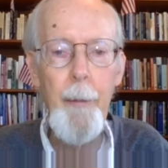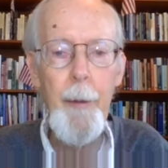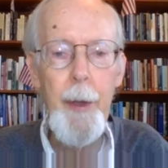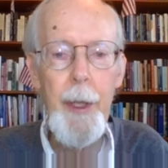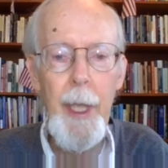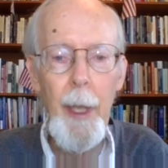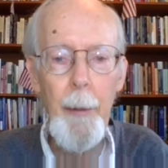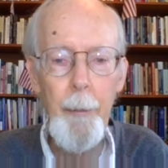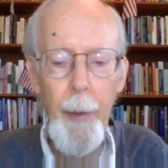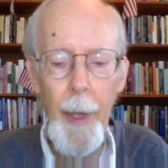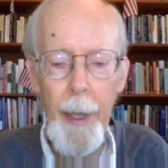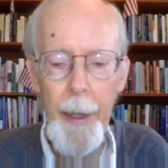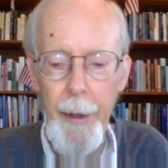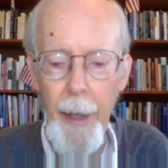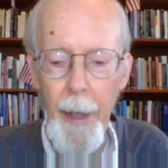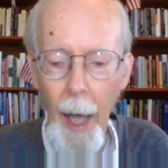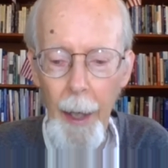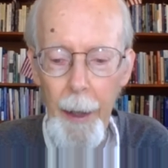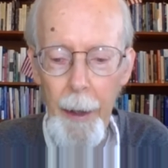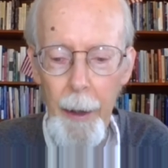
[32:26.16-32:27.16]
I'm simply
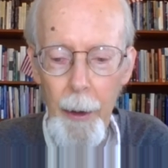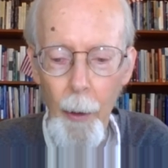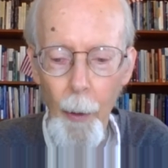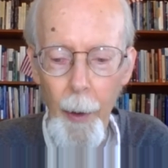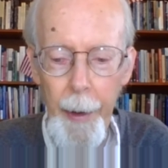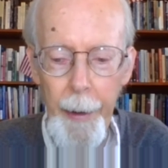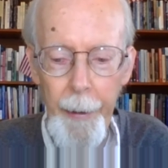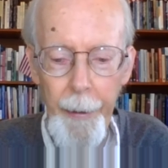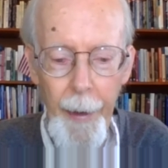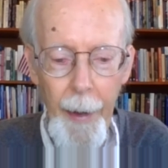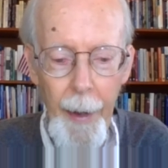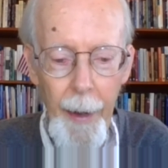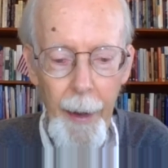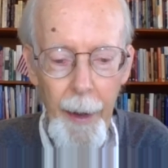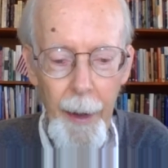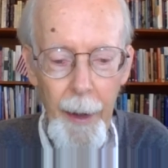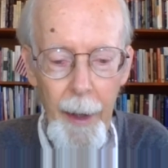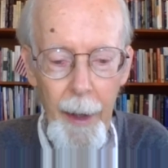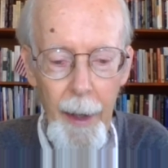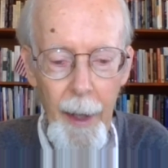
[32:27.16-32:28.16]
not going
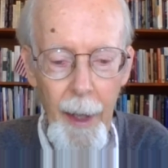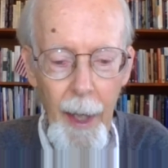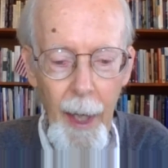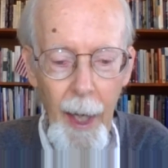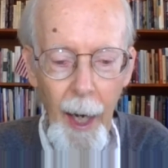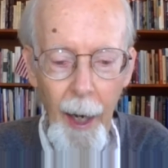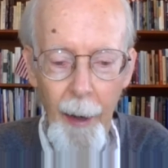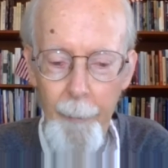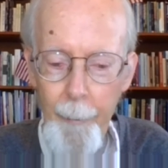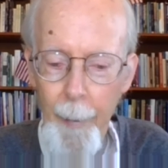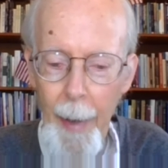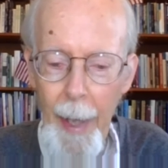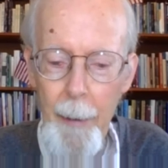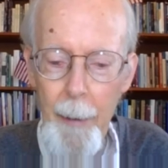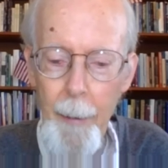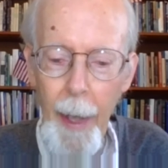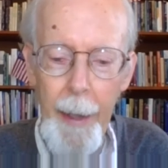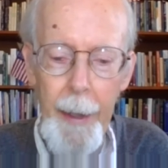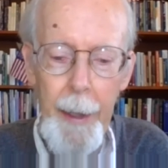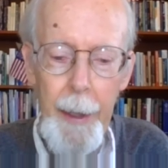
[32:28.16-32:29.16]
there. I've
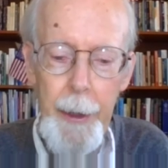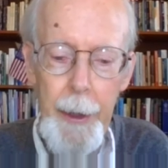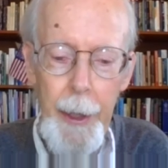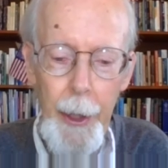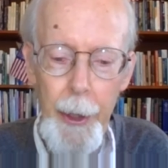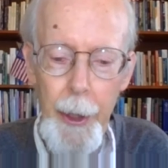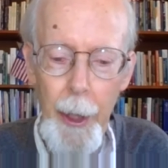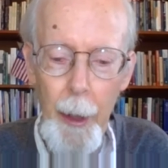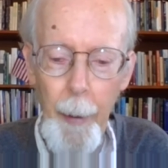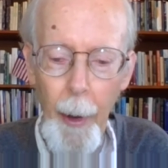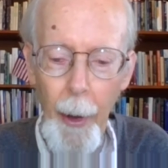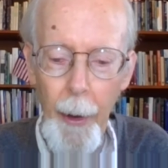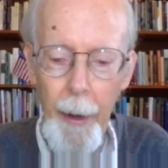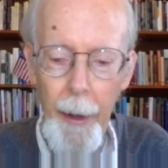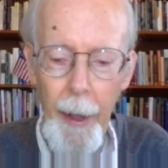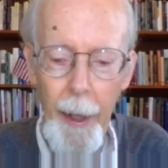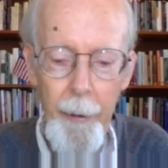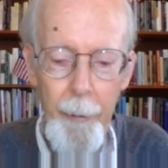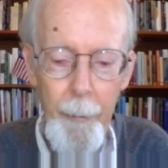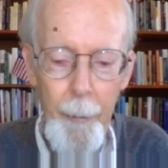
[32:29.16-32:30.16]
made my decision about a
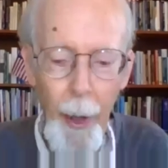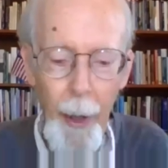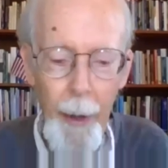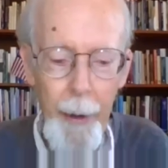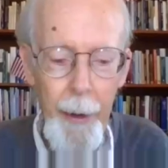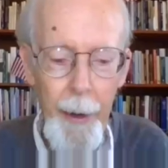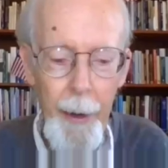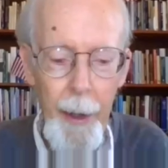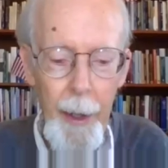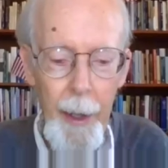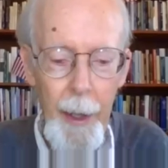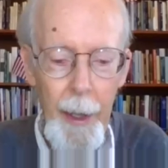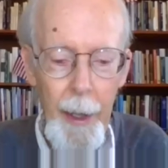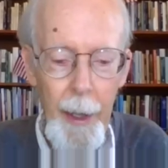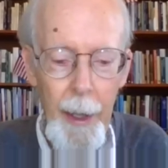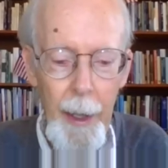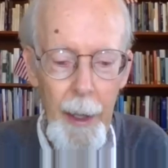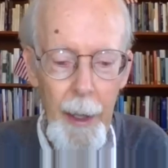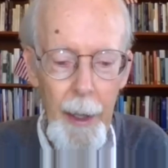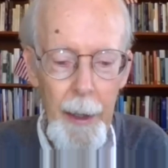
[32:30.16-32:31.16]
life partner,
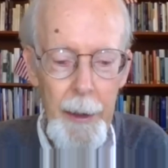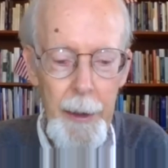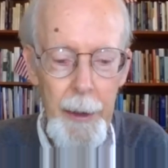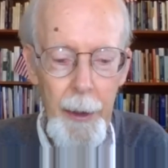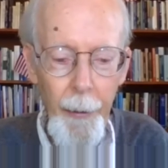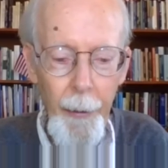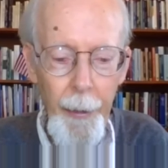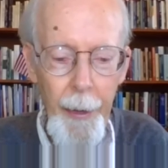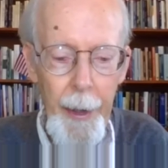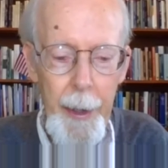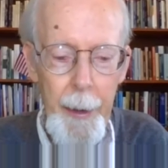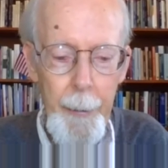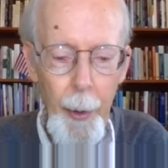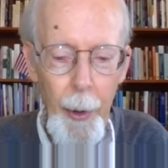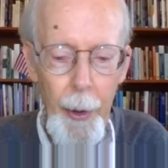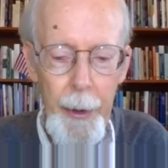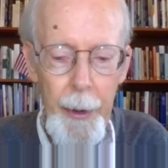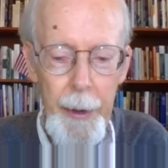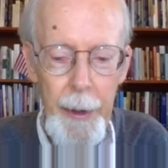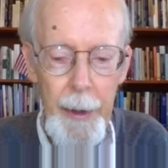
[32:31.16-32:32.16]
so this
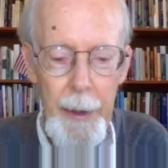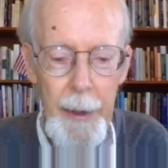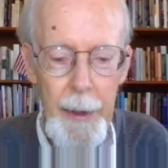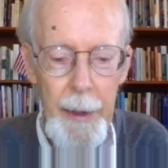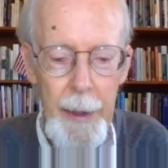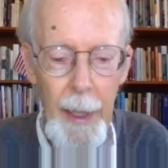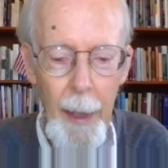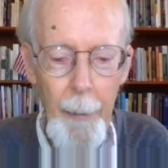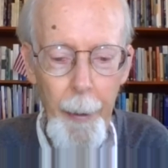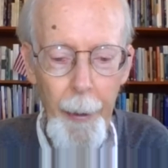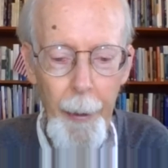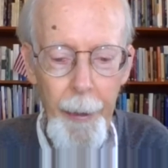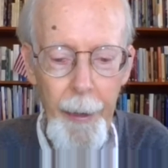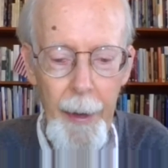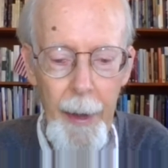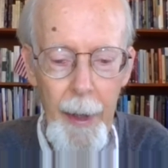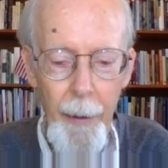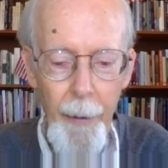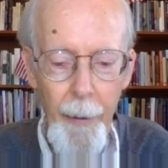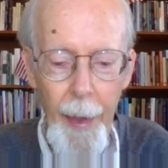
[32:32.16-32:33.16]
person's
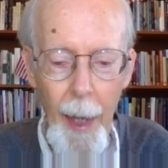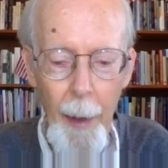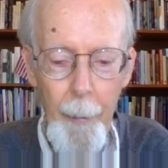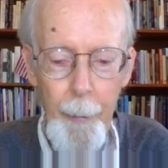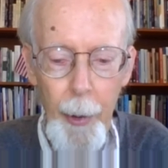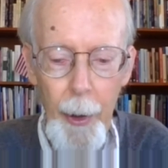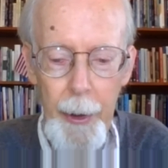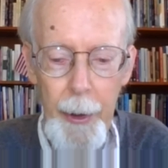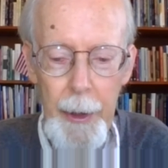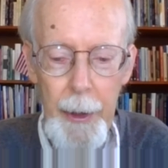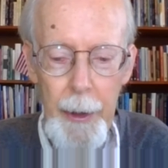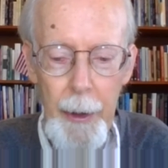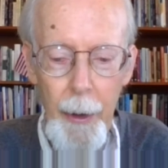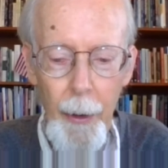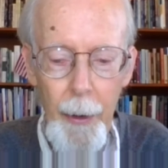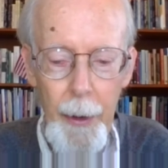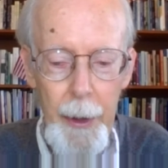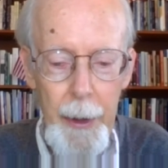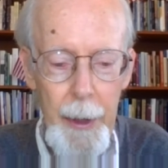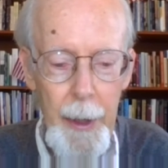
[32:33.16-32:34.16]
empathy or that person's
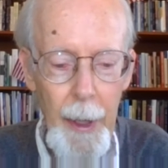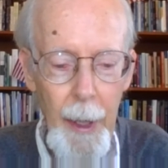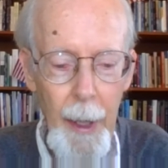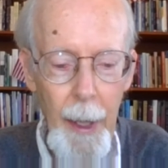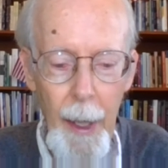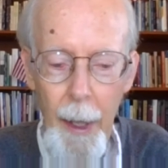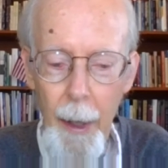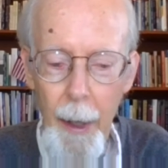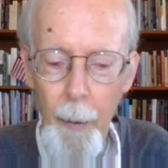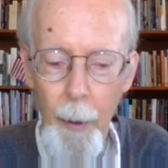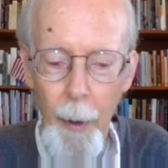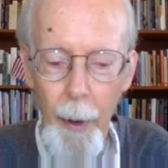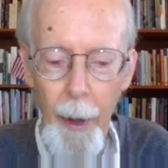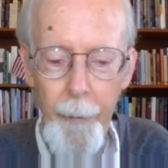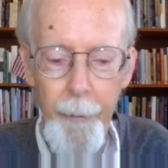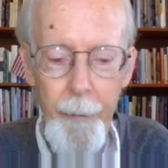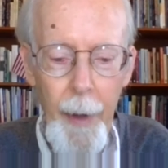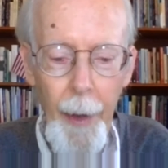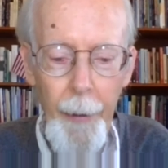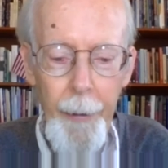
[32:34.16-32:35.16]
looks
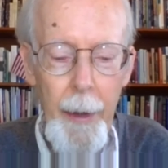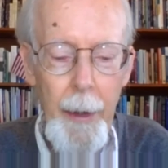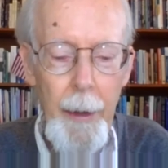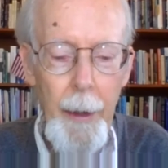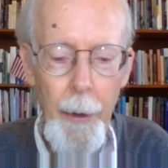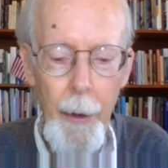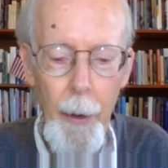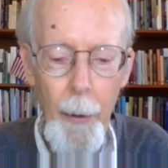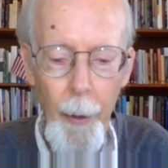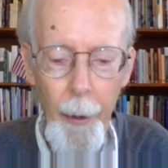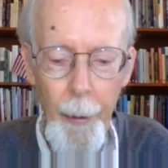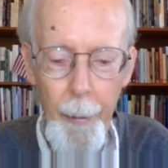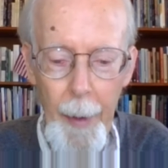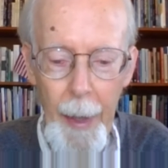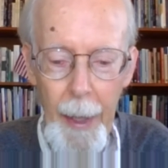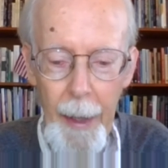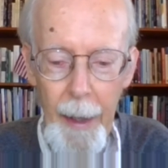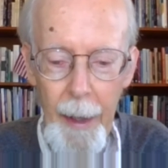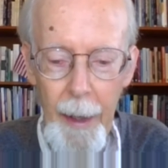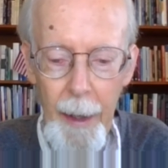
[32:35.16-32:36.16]
will have nothing to do with
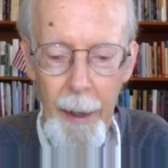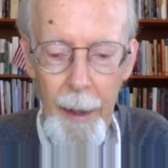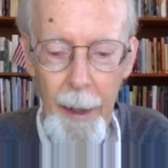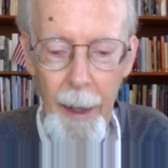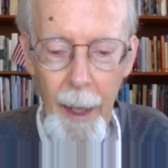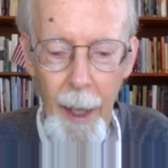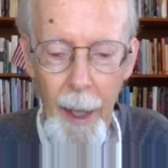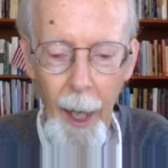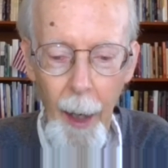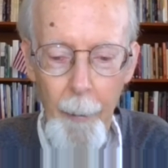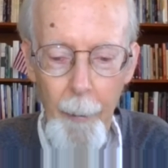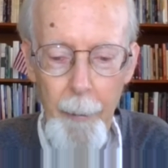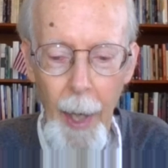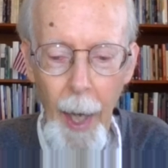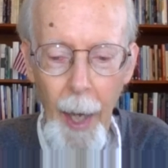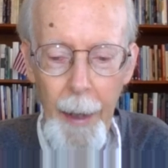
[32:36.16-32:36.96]
me. I'm